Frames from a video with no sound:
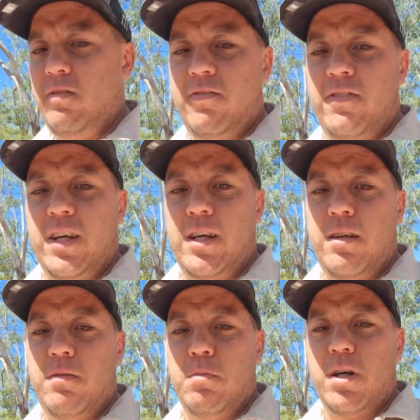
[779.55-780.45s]
figured
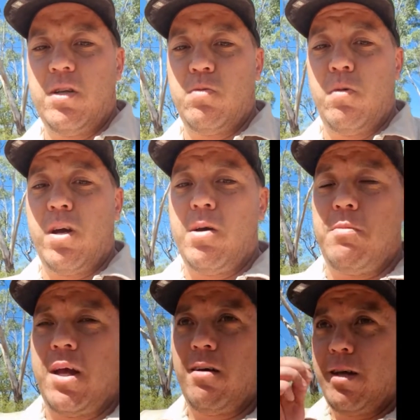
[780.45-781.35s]
might as well come out